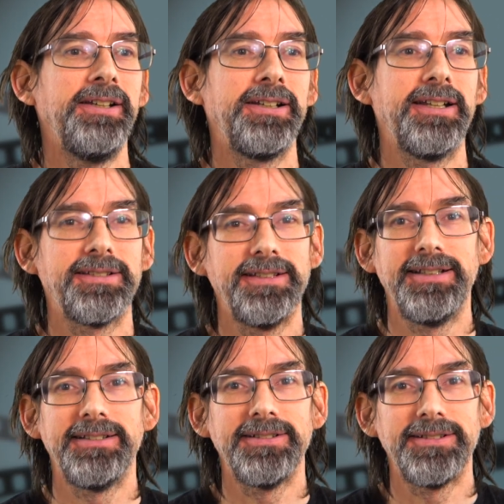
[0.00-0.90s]
Guess
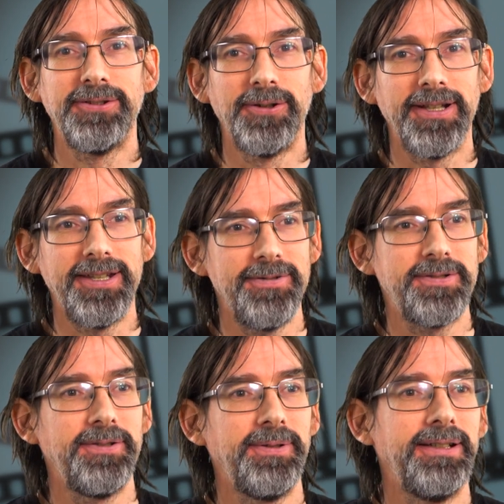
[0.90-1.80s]
they're totally
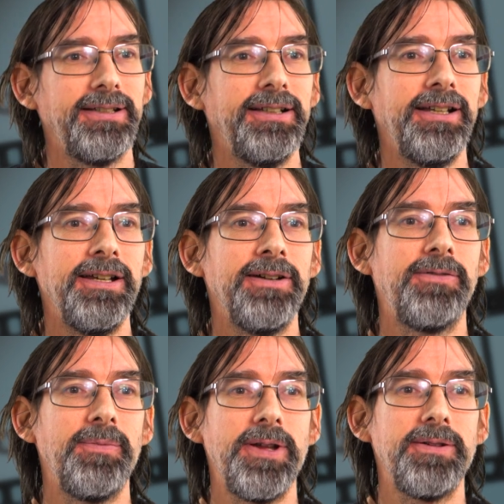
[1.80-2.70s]
used to it.
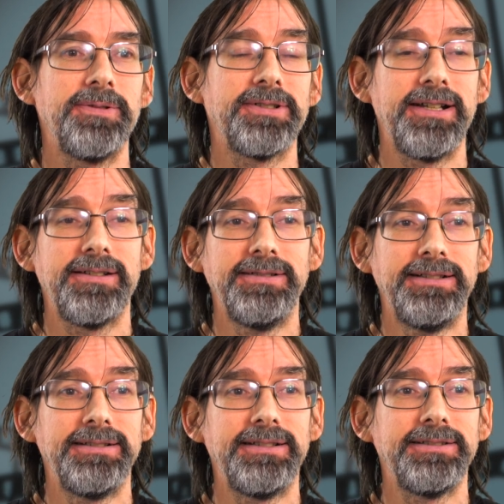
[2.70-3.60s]
For me it was like,
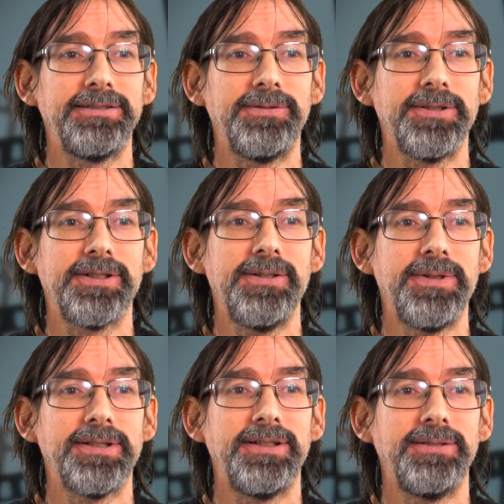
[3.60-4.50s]
well, I don't know what's
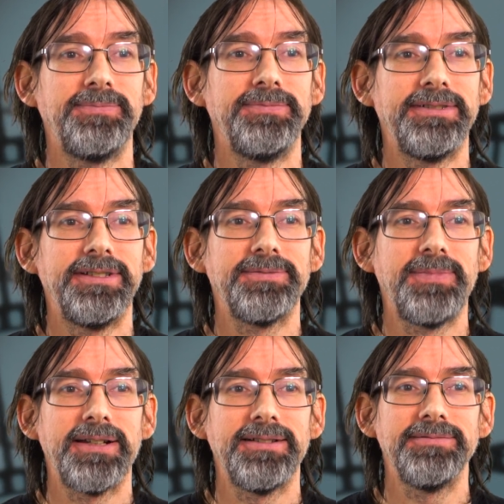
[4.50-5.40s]
coming, so I'll just
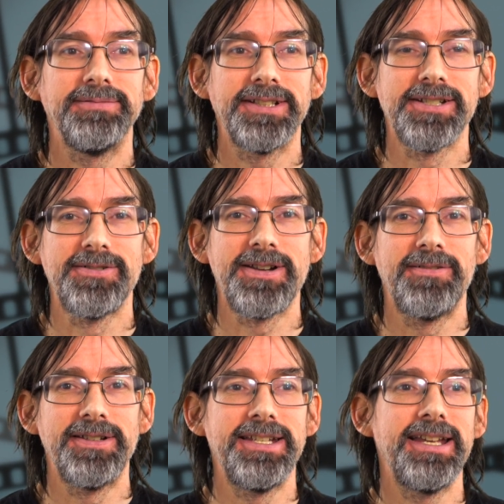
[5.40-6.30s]
better slow
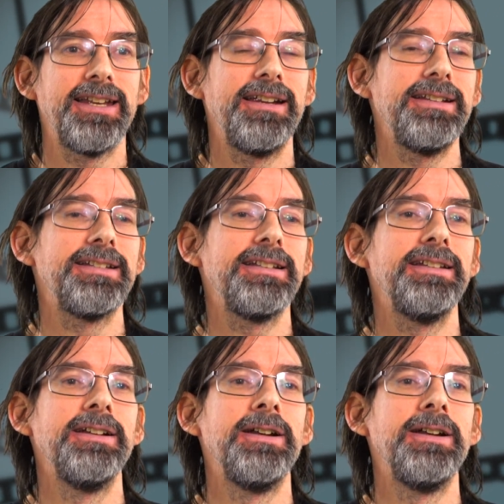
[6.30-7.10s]
down and take it easy.